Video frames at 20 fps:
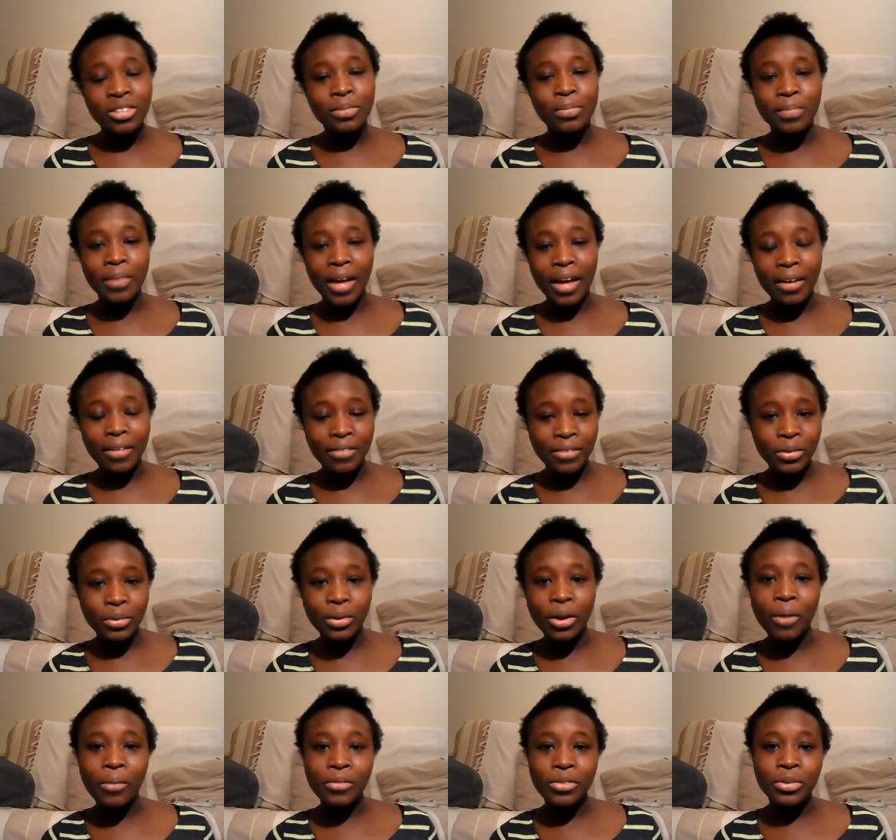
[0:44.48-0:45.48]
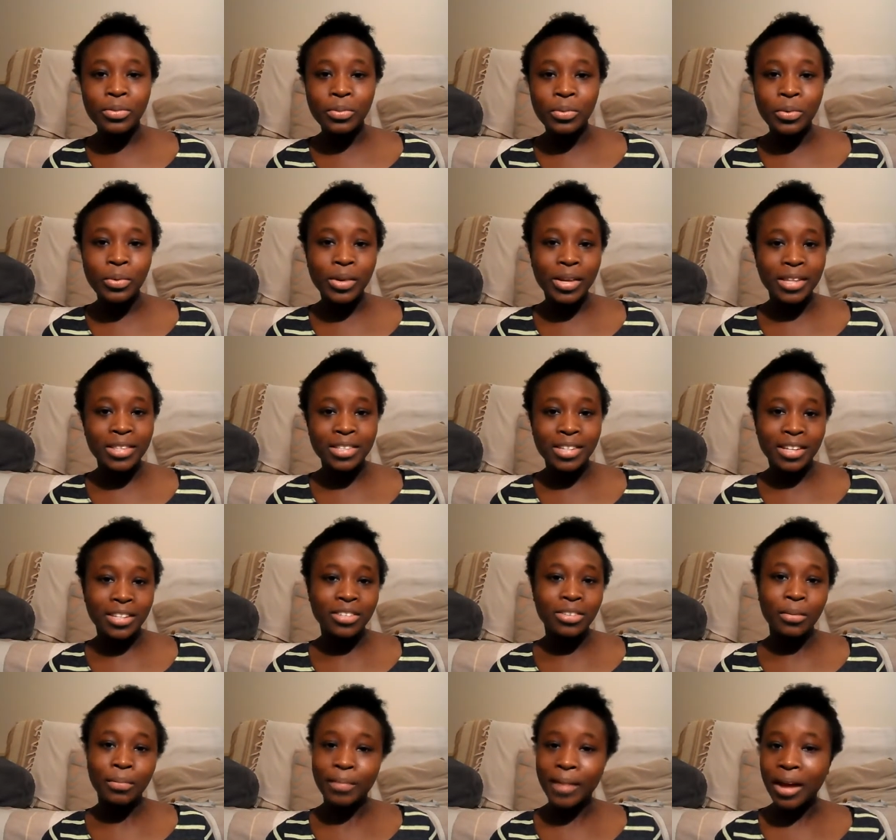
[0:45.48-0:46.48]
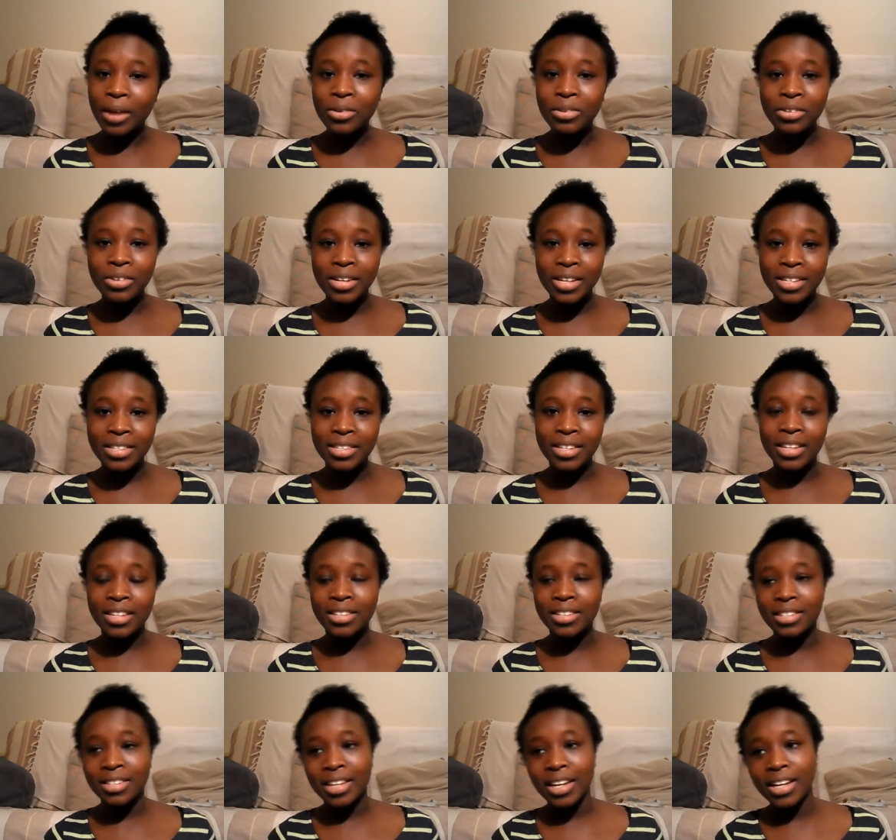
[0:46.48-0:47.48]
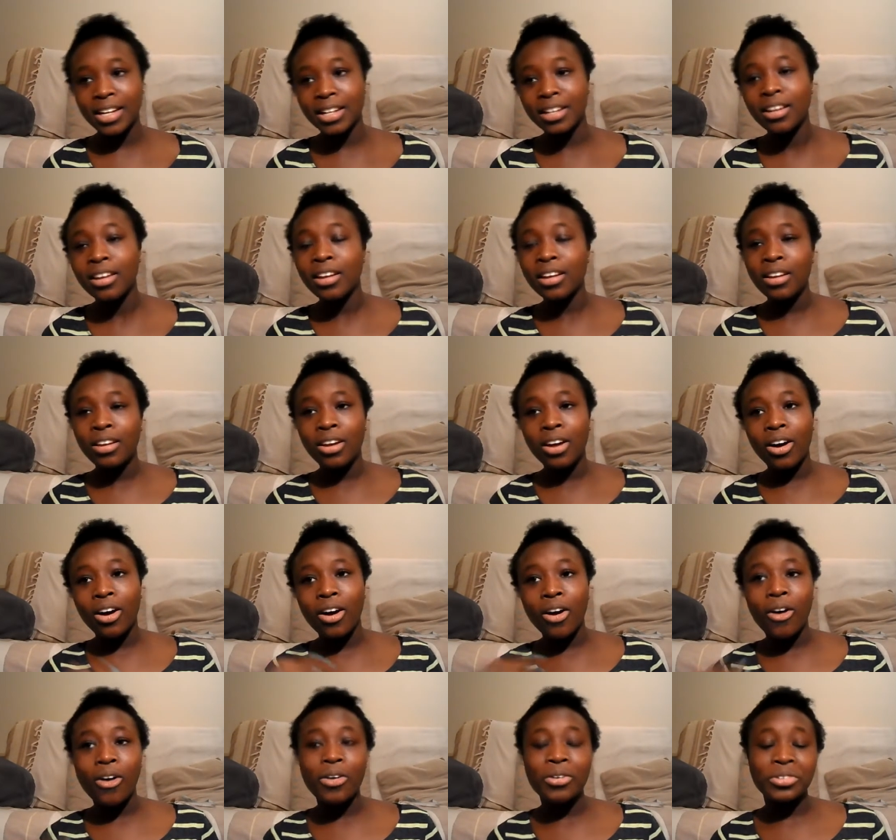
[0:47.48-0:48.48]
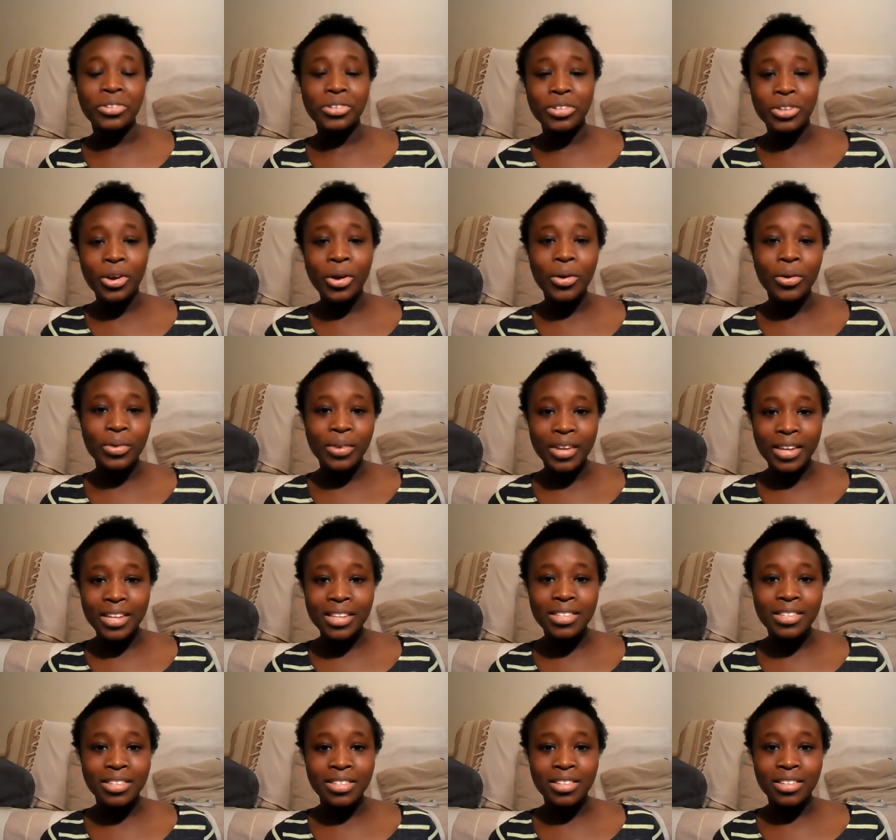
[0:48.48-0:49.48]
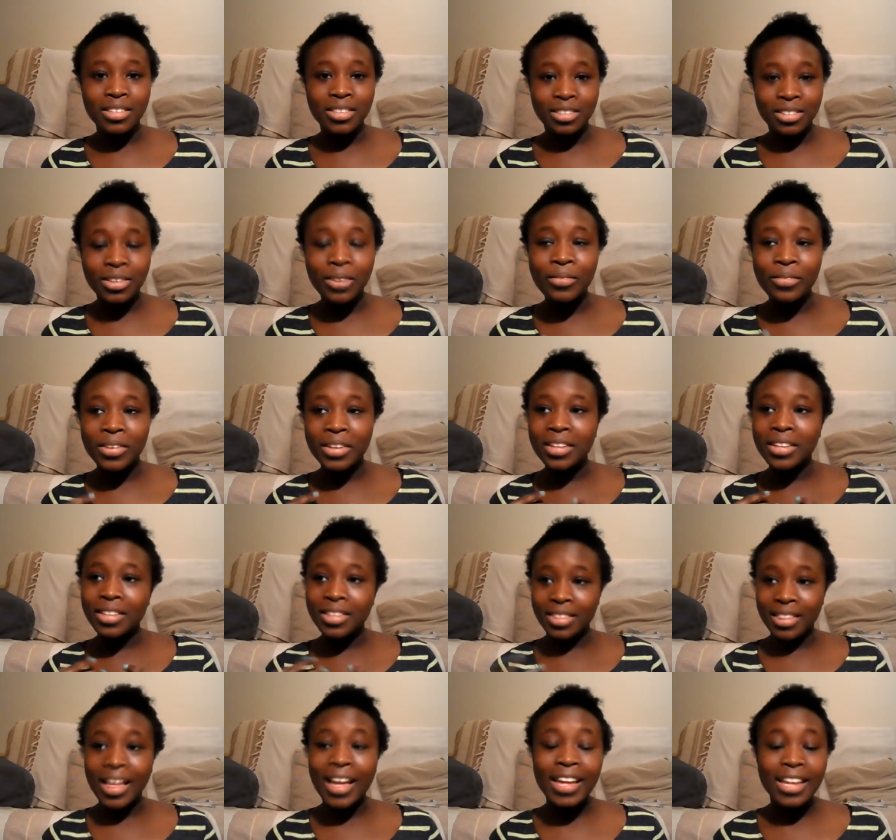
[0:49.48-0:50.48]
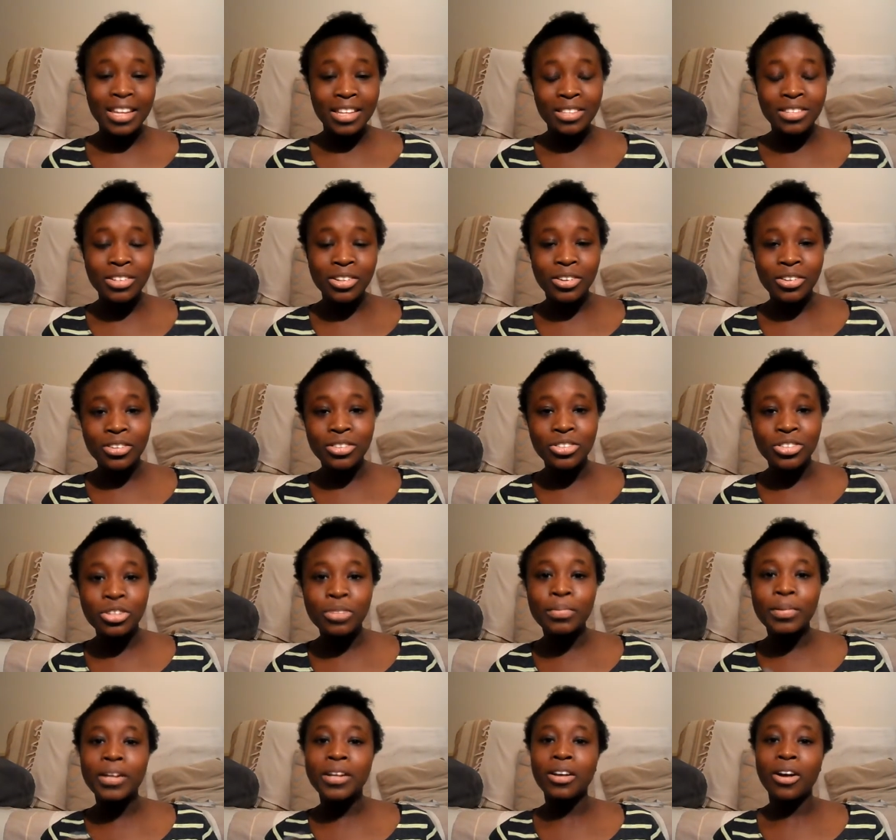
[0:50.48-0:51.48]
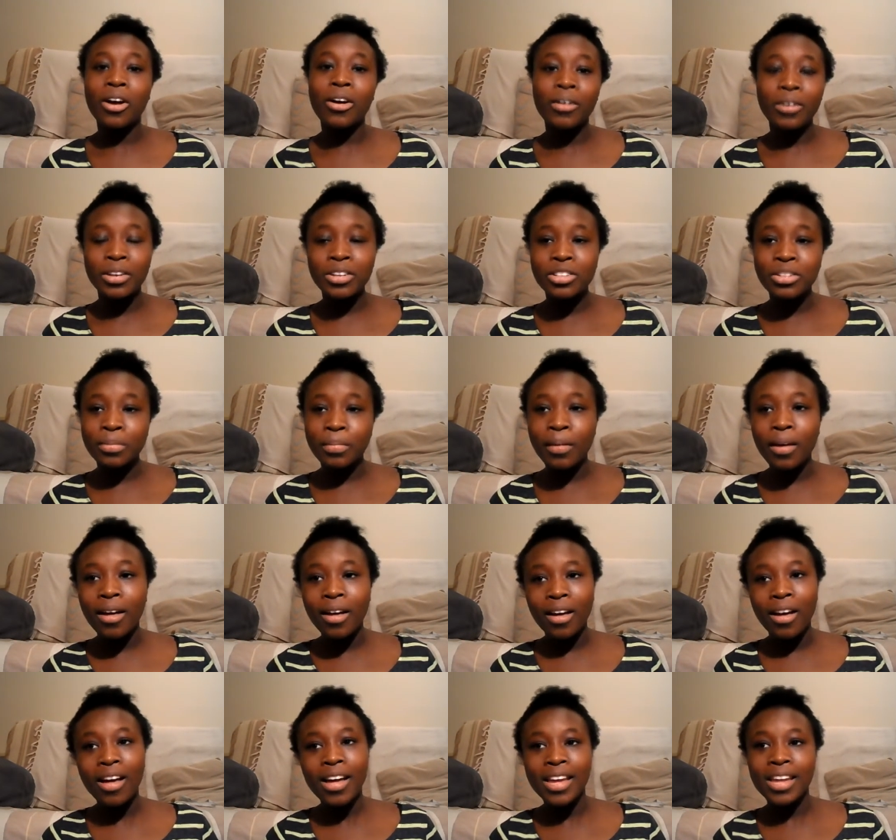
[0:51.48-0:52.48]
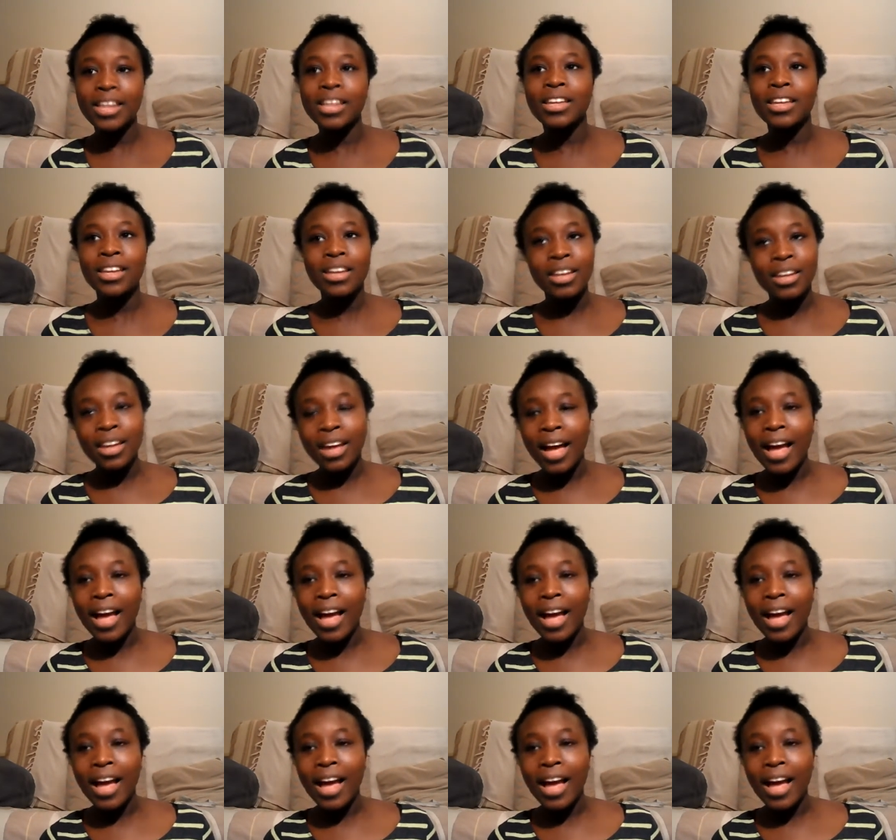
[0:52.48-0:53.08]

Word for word: to feel comfortable in setting up boundaries and saying a hard no is something that is good and should be encouraged, but I